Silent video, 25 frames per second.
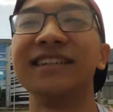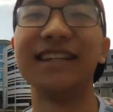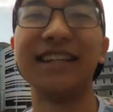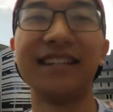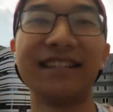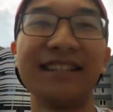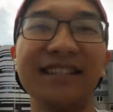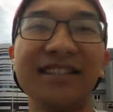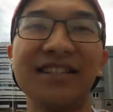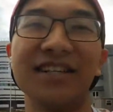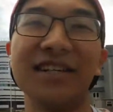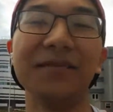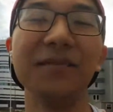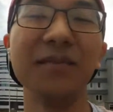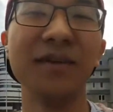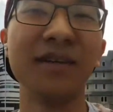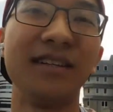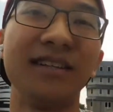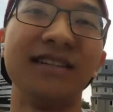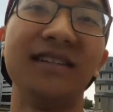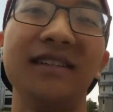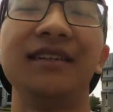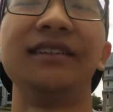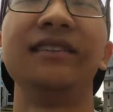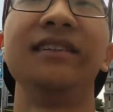hit the gym
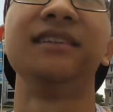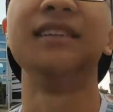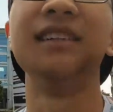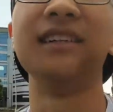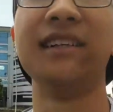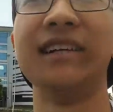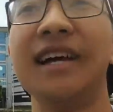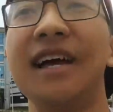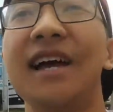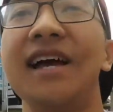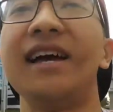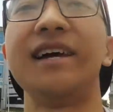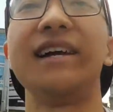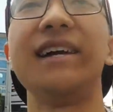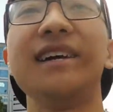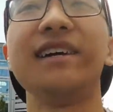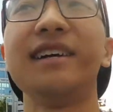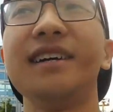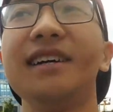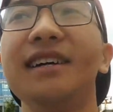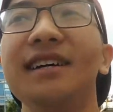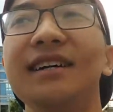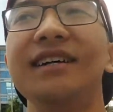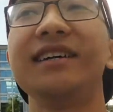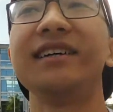
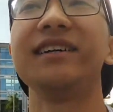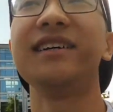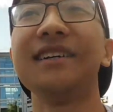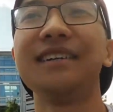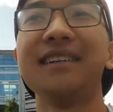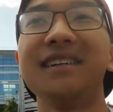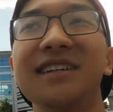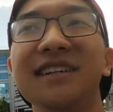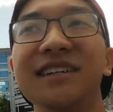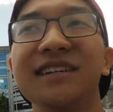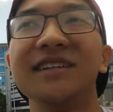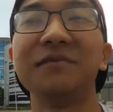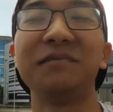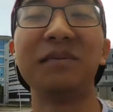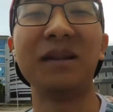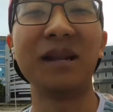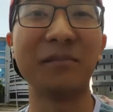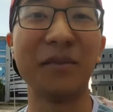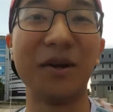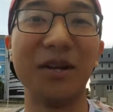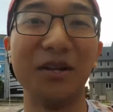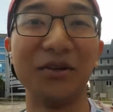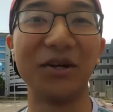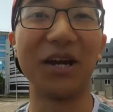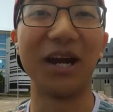and play
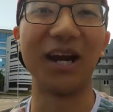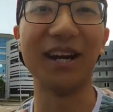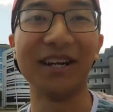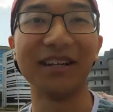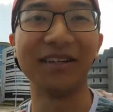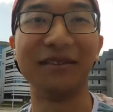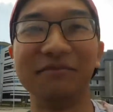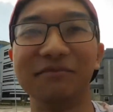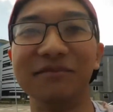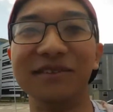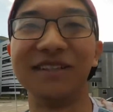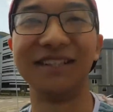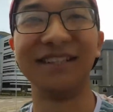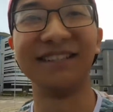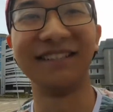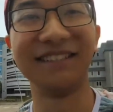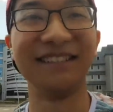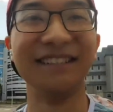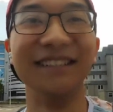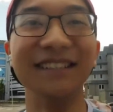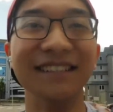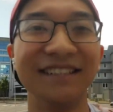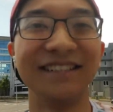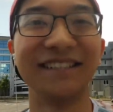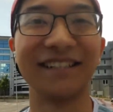my new game.
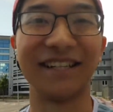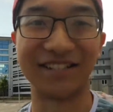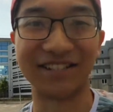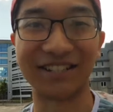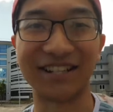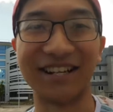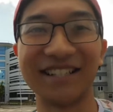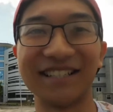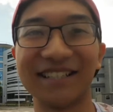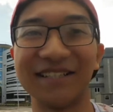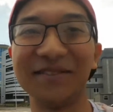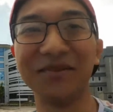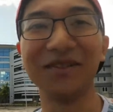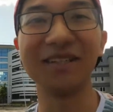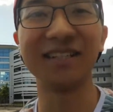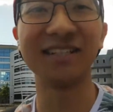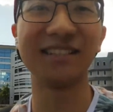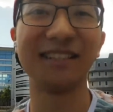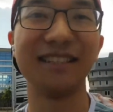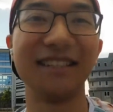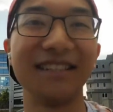Catch you guys in a bit.